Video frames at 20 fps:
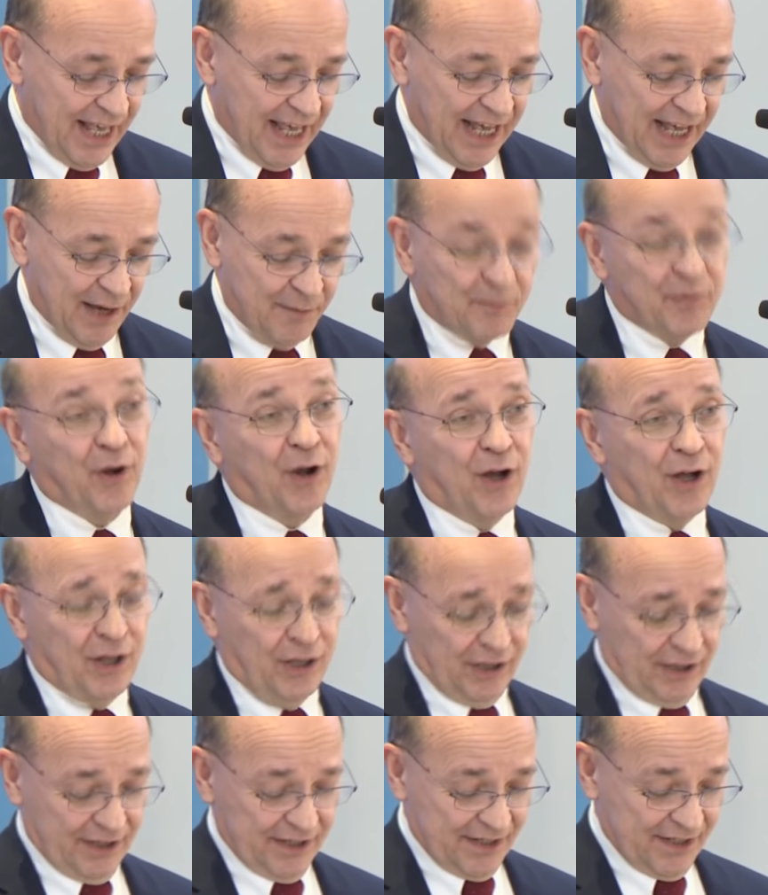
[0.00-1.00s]

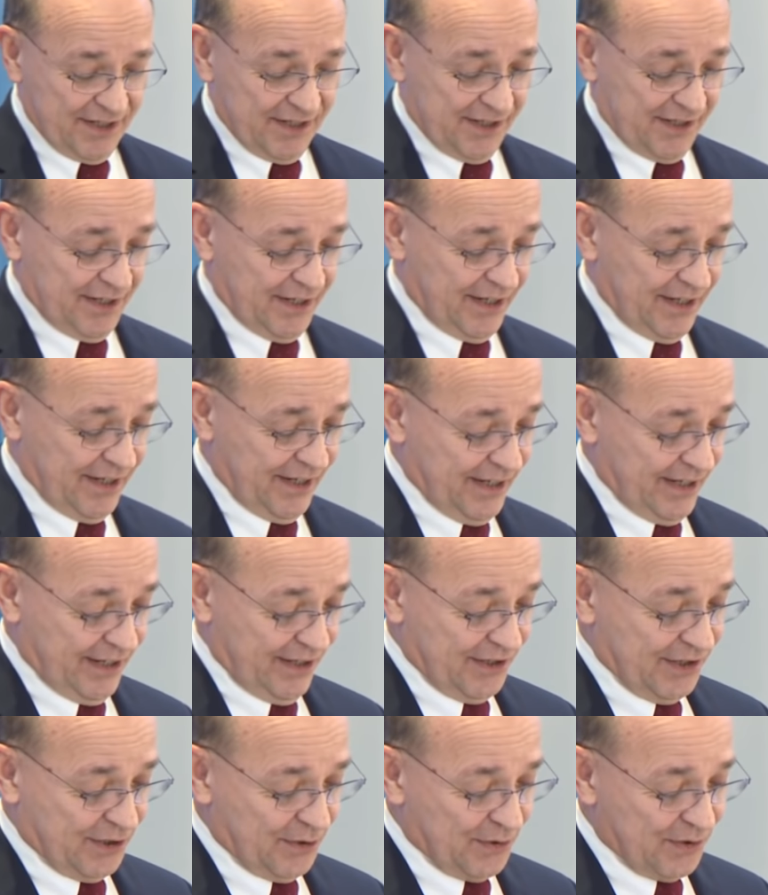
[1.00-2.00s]
Paul is
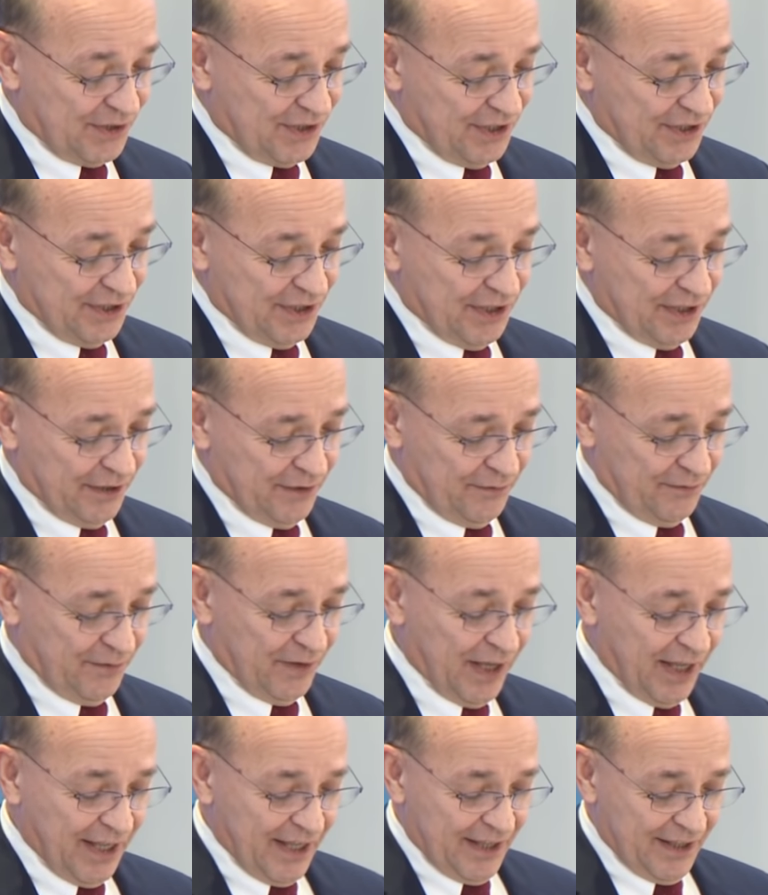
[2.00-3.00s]
an associate
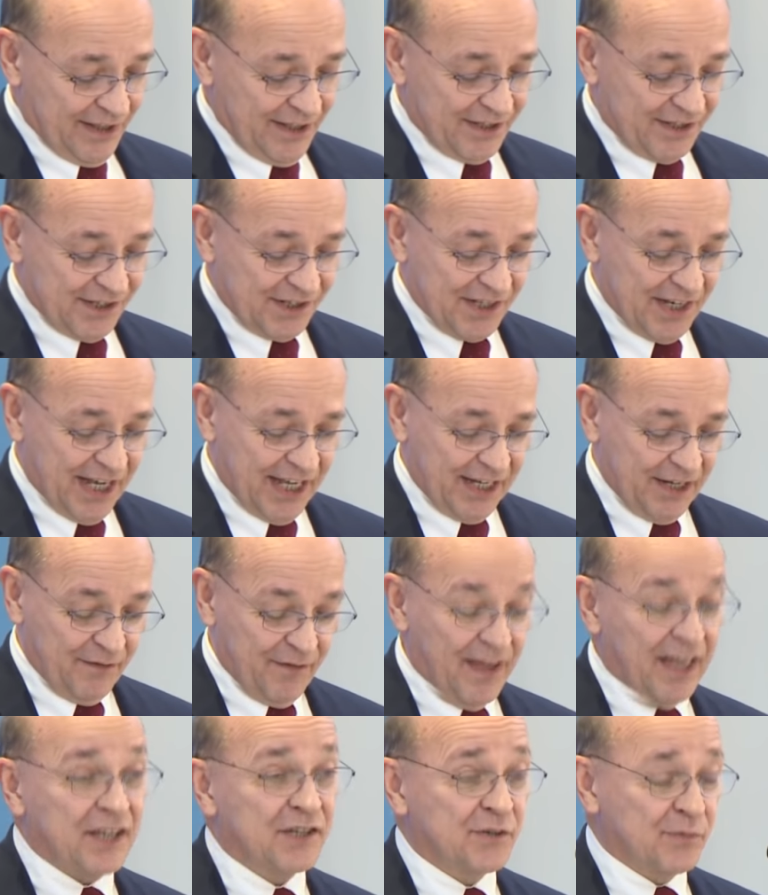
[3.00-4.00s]
of the Society
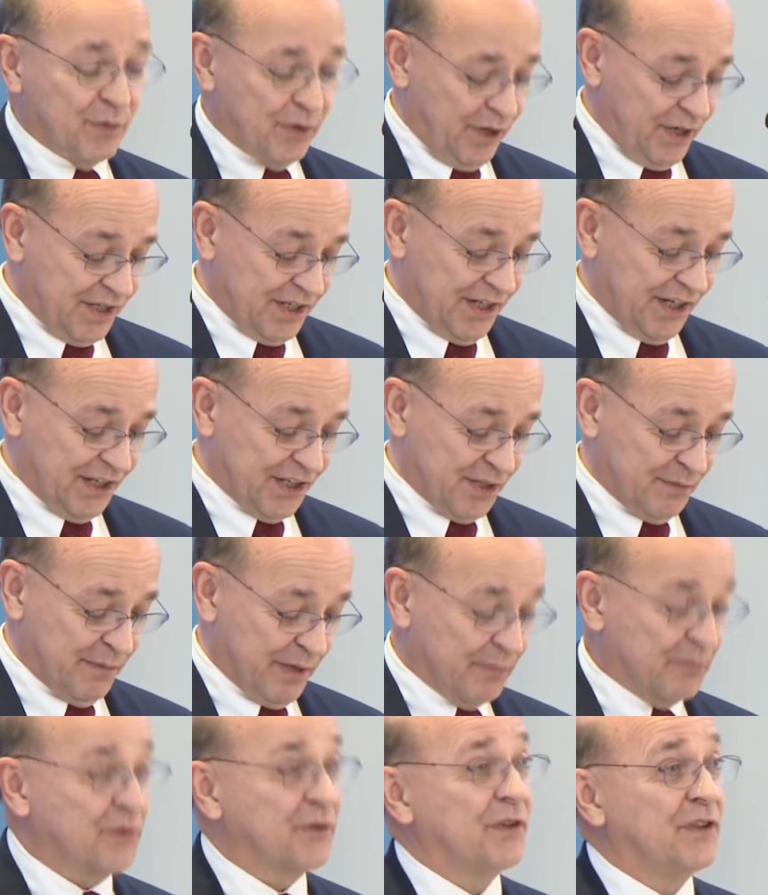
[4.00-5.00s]
of Actuaries, and he's a
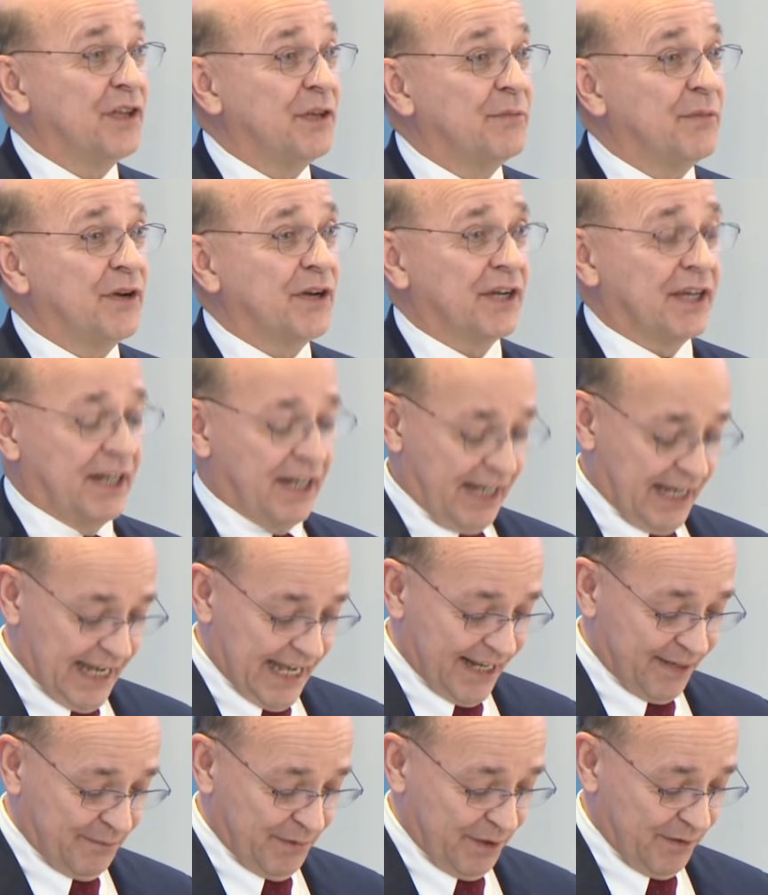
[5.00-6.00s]
member of the American
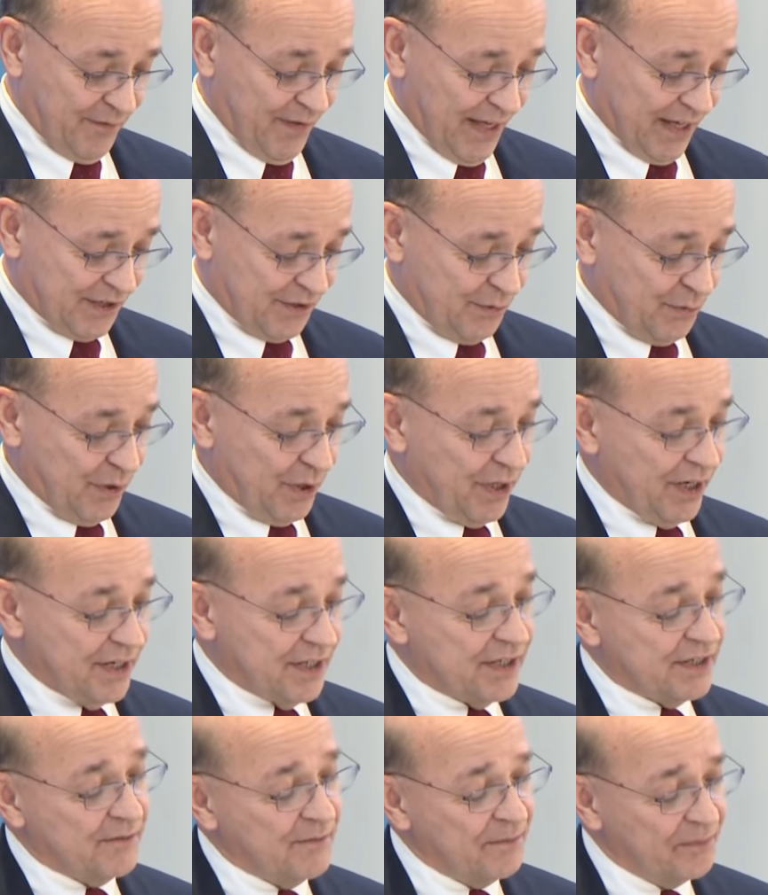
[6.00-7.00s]
Academy of
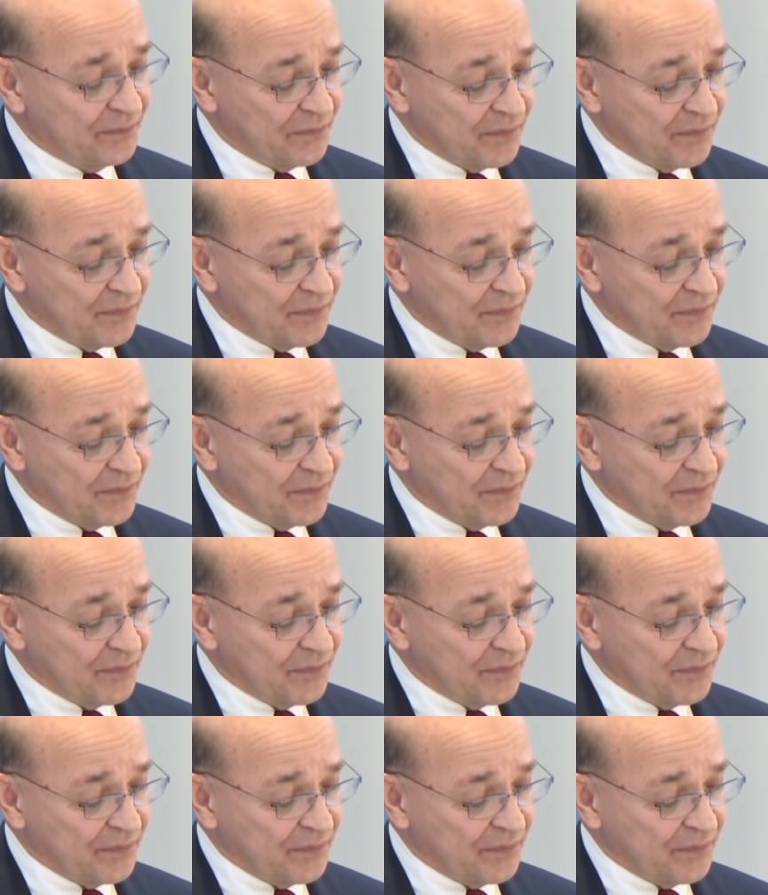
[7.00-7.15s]
Actuaries.